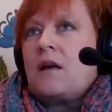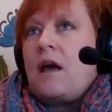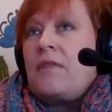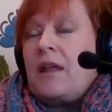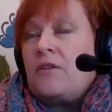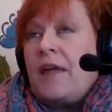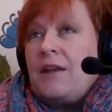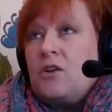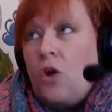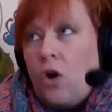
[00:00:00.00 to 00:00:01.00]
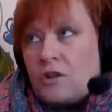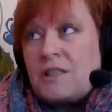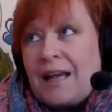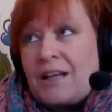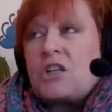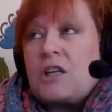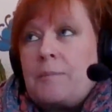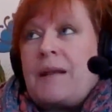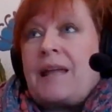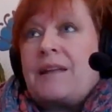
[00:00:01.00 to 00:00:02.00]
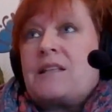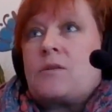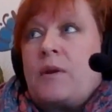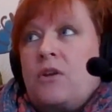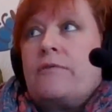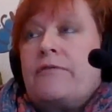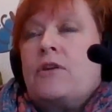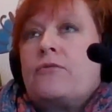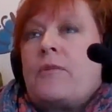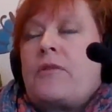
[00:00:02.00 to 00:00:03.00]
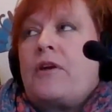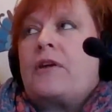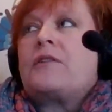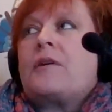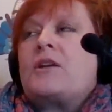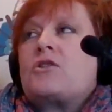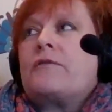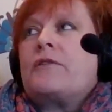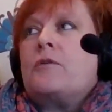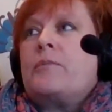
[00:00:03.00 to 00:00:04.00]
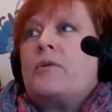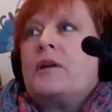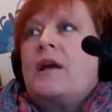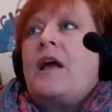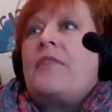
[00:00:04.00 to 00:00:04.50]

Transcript: and then they're not actually planets when you view from the third dimensional viewpoint.